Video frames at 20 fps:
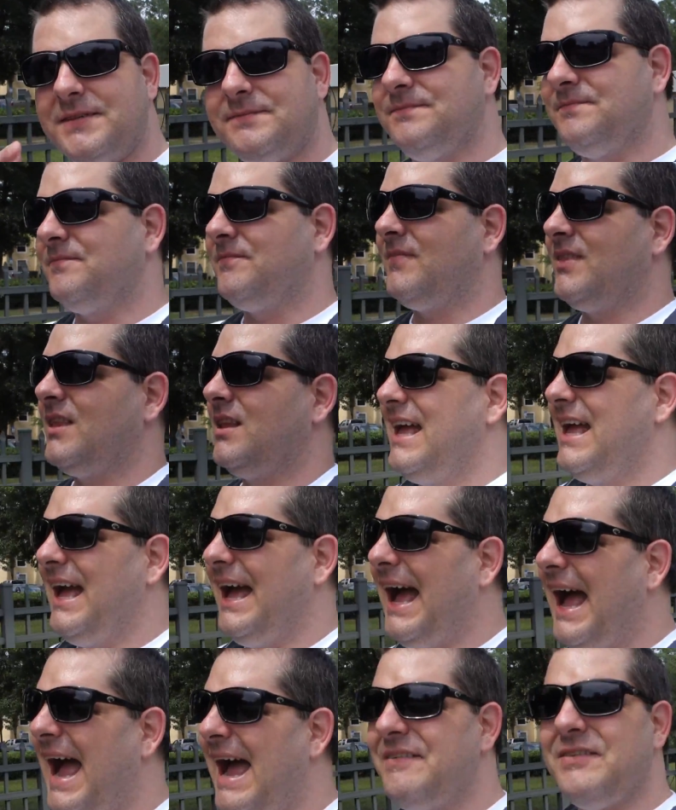I
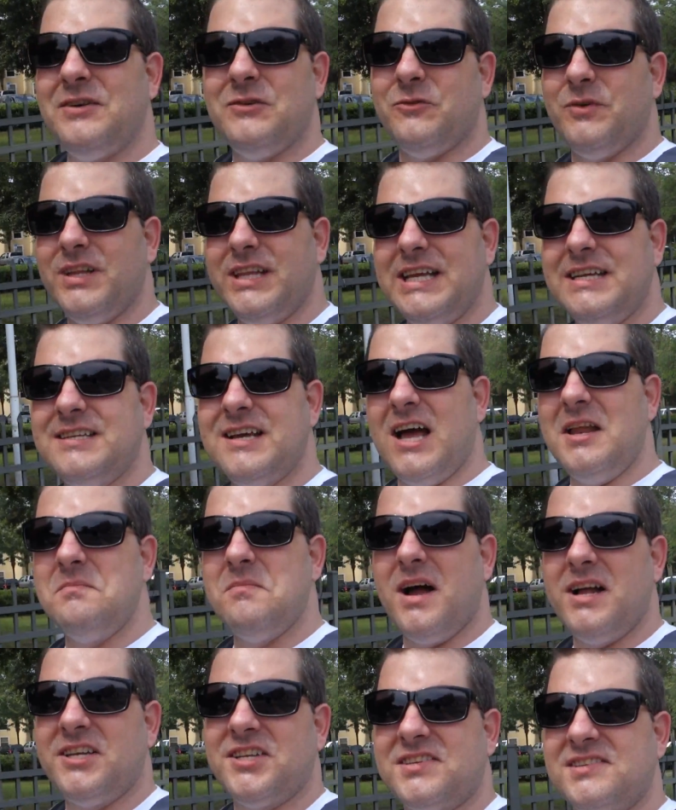haven't really done
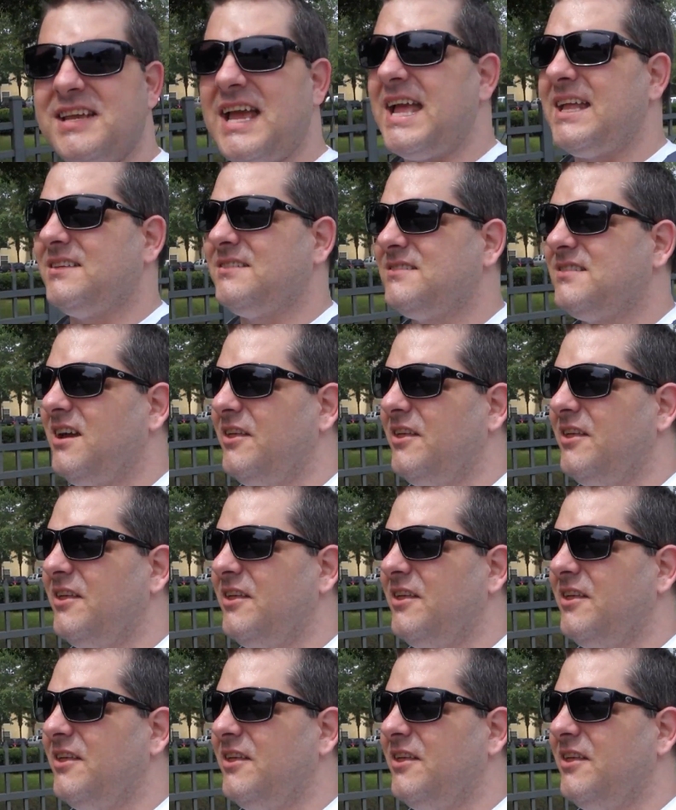much since,